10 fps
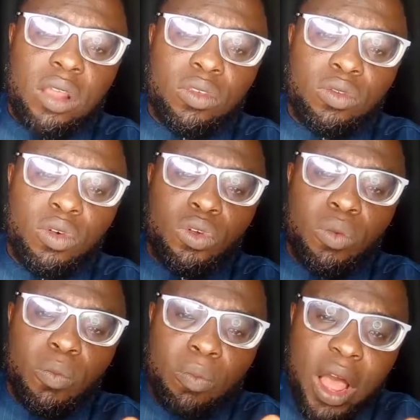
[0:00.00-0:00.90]
it is going
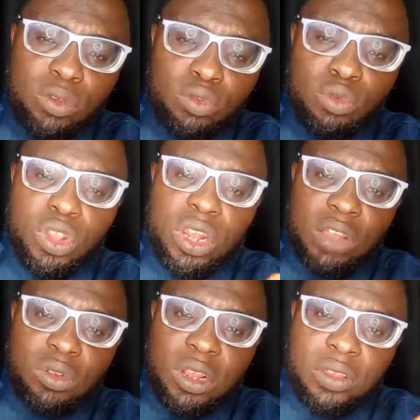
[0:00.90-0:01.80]
to pass through the
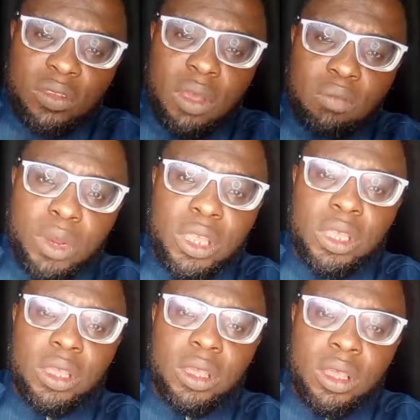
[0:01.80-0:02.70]
National
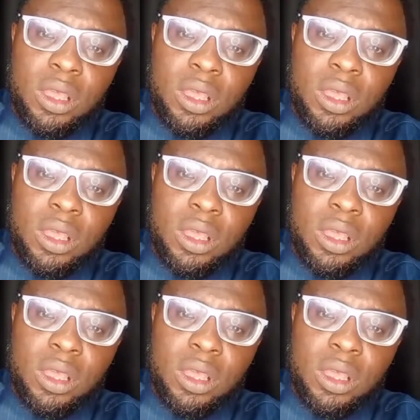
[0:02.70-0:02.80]
Assembly.